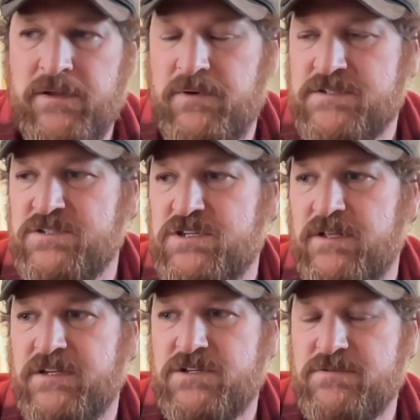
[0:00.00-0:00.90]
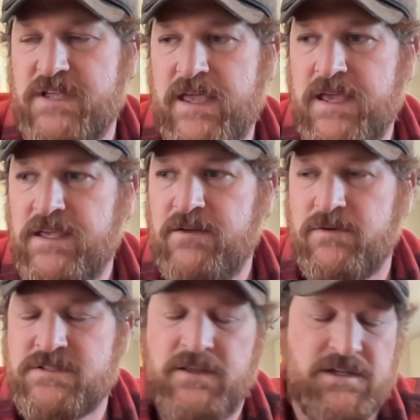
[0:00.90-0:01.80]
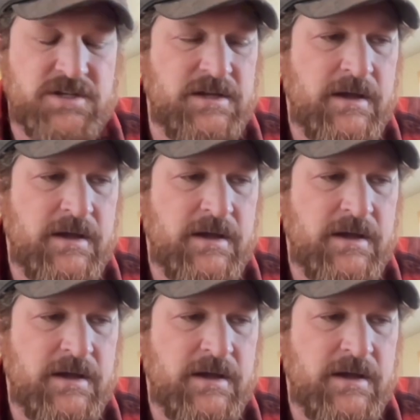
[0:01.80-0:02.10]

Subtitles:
It wasn't like she was achy. It wasn't like